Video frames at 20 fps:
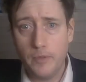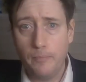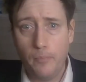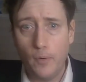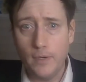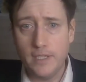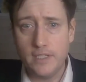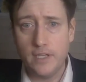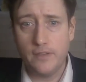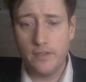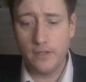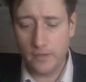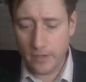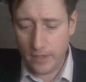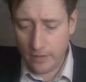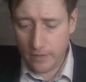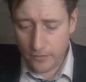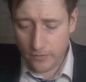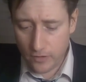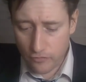point is that
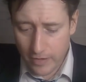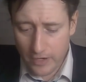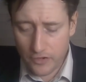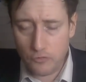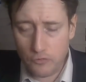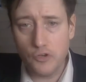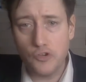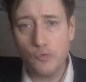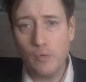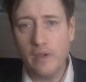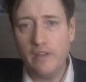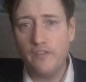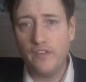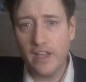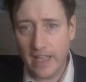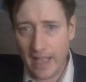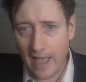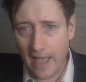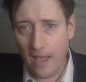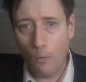the degree to which we
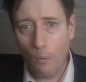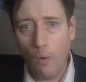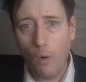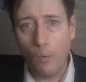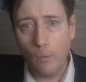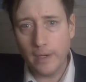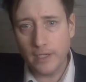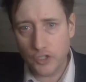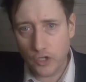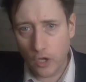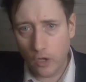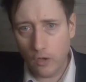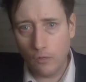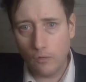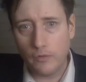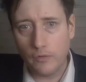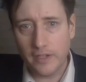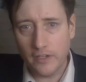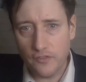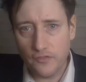forget what we're
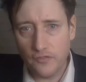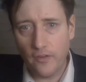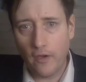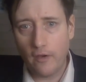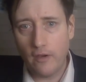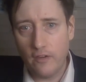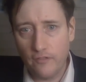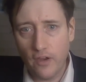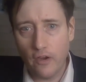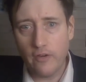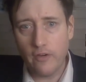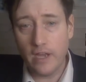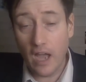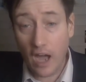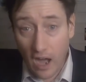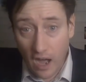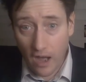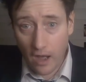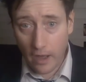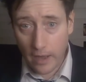told is very, very
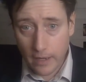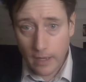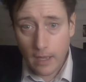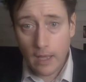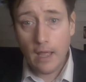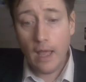high.